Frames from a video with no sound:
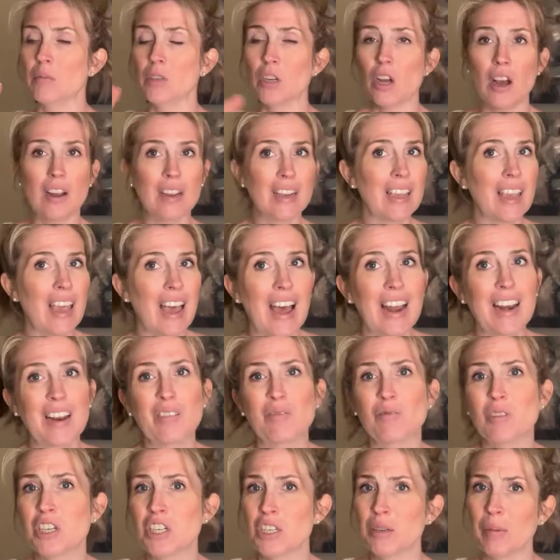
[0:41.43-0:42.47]
dog and cat
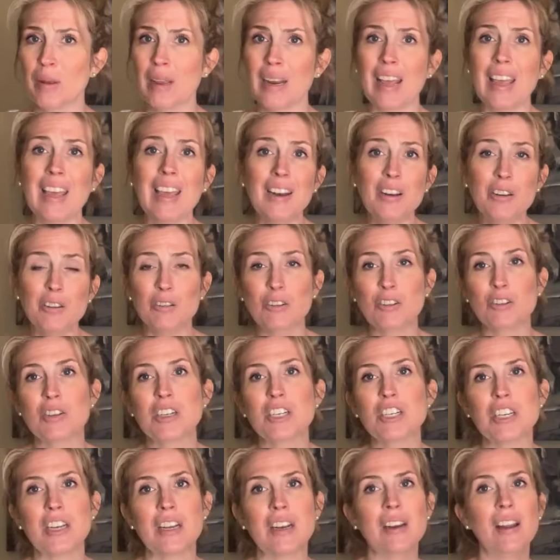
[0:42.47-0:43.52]
enrichment and
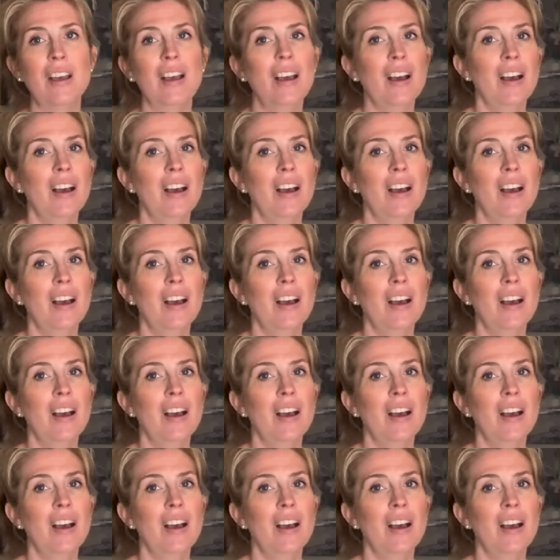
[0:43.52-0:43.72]
nutrition,